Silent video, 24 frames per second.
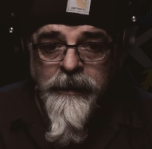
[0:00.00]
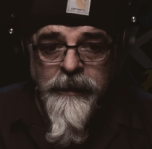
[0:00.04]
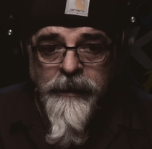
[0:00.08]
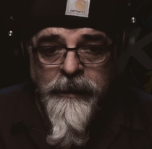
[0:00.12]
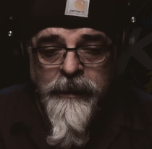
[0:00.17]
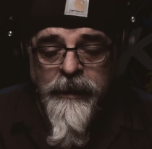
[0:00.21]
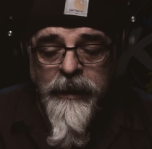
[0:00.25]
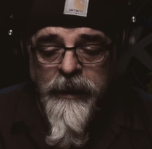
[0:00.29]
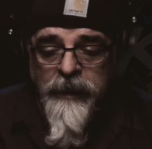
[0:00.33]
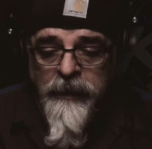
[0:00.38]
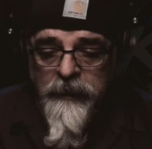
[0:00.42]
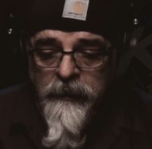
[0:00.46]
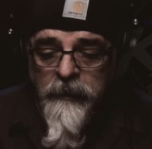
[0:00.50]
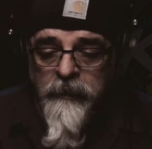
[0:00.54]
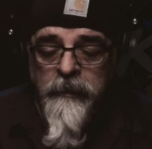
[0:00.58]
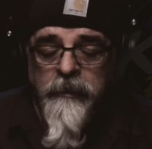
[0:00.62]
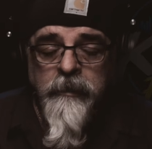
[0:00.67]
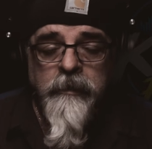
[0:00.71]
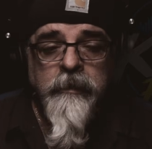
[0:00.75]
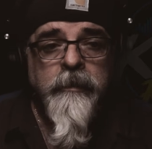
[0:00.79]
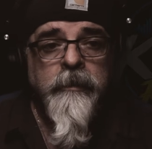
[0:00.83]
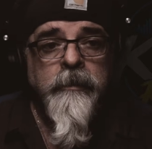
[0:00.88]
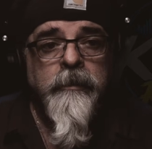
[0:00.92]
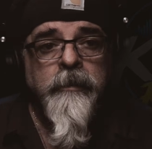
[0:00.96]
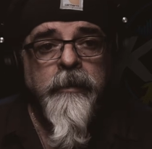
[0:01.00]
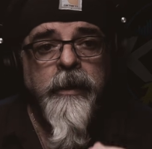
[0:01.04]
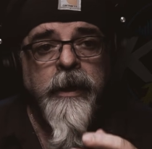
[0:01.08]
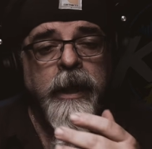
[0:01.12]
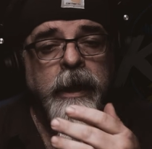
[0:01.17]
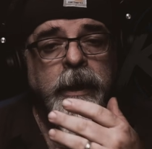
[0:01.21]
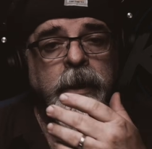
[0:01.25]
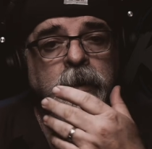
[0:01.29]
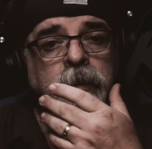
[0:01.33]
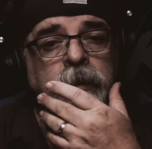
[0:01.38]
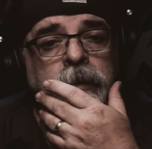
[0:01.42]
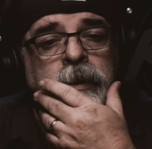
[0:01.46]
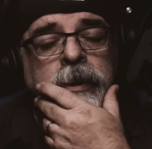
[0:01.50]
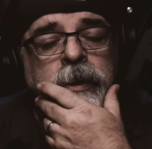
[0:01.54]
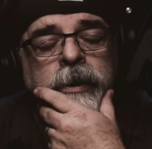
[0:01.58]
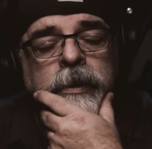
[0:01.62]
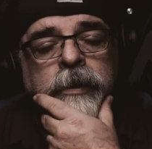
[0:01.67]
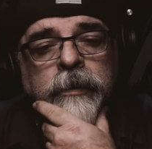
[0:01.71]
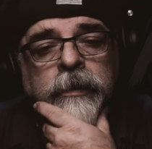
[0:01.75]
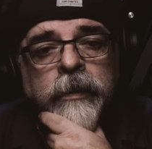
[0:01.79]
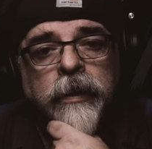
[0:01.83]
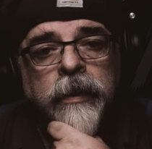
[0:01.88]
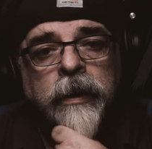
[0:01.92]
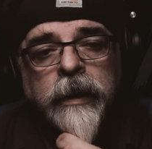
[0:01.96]
said, when I go to
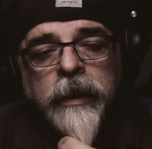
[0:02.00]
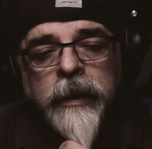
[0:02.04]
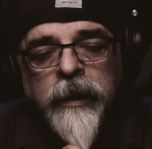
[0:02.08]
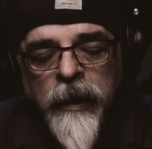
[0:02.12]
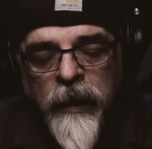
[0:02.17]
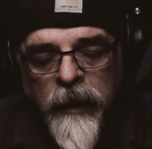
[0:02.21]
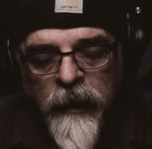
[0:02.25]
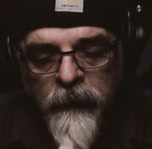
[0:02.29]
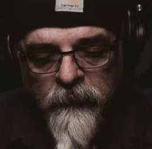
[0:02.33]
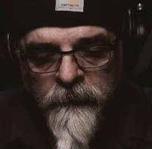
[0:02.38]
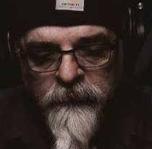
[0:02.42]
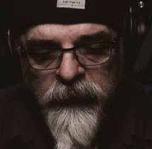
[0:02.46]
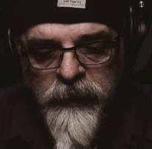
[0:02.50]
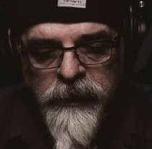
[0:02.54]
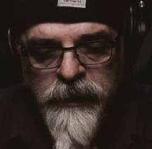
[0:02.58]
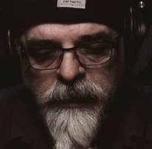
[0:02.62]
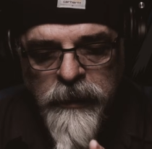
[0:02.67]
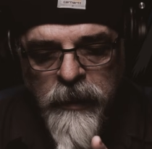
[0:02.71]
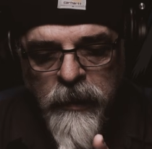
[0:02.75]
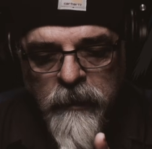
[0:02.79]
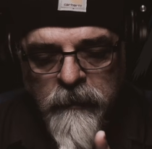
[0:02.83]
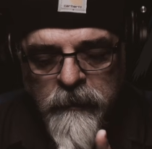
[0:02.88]
do the coffee shop